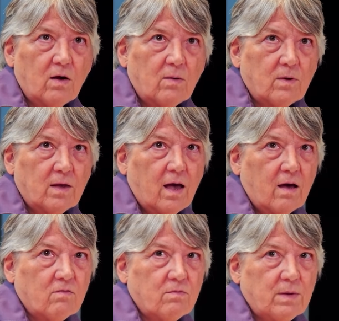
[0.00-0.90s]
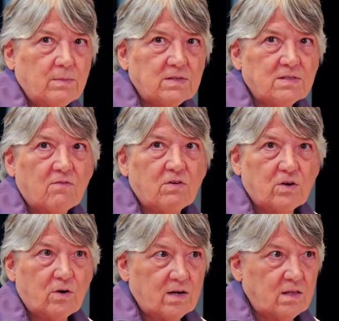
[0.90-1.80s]
and we have maybe 70
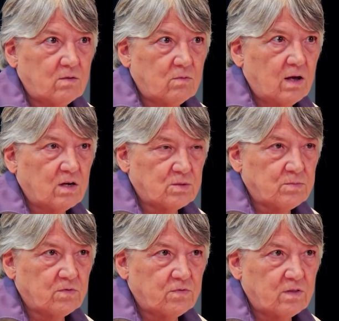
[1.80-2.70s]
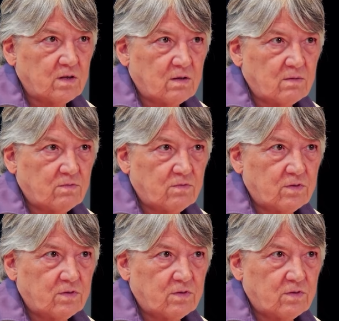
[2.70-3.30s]
or 80 that were eligible for the